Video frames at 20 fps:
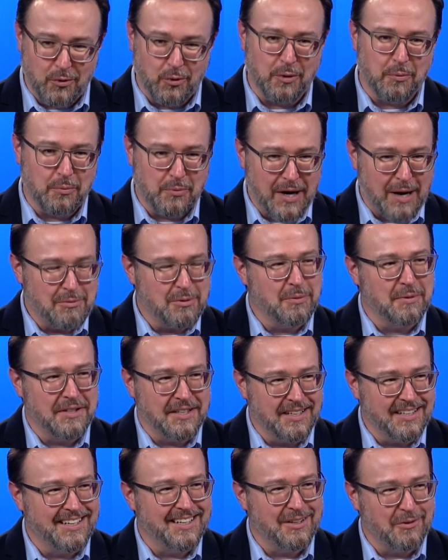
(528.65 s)
we're
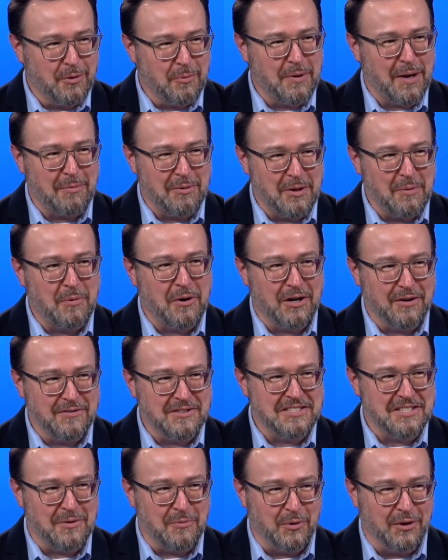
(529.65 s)
probably a part of
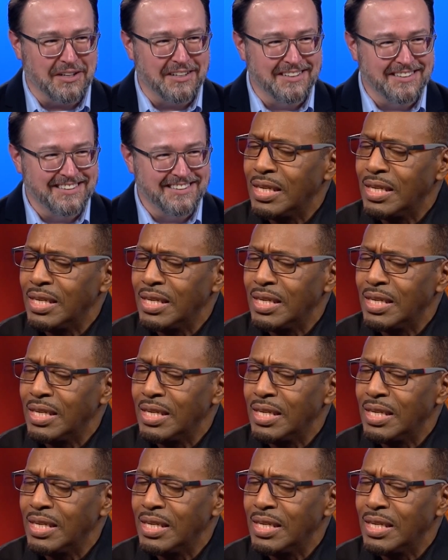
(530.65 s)
it somewhere.